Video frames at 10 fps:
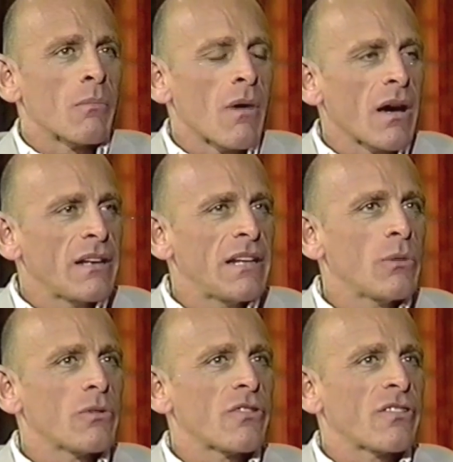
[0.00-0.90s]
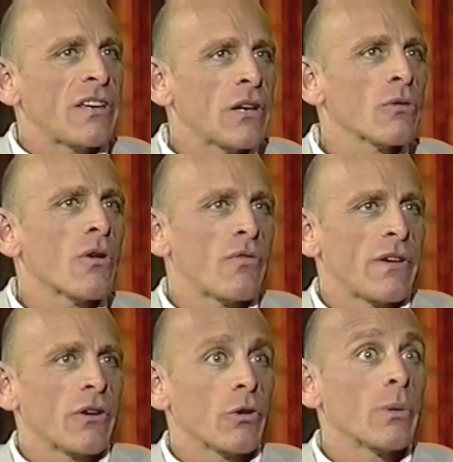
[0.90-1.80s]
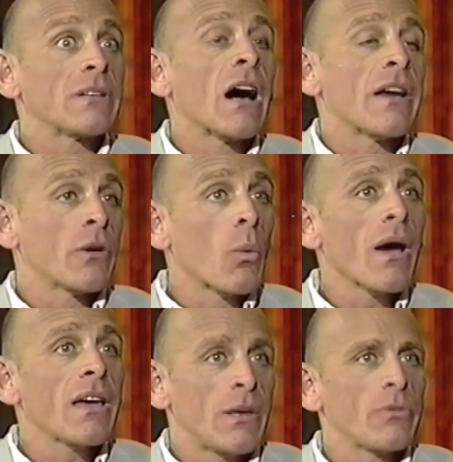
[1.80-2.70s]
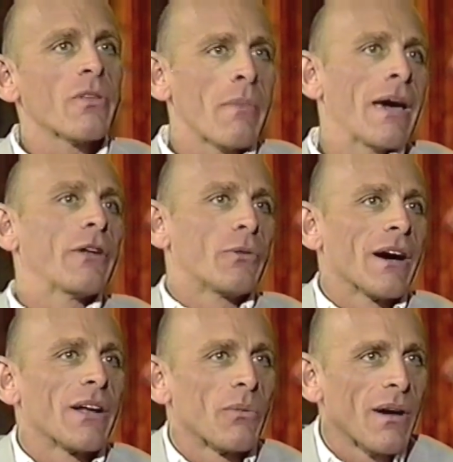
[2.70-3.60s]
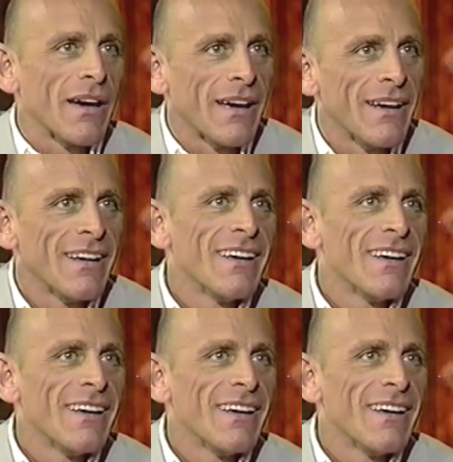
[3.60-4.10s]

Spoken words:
my mind, he was this hero figure who had gotten away. He was the man who got away.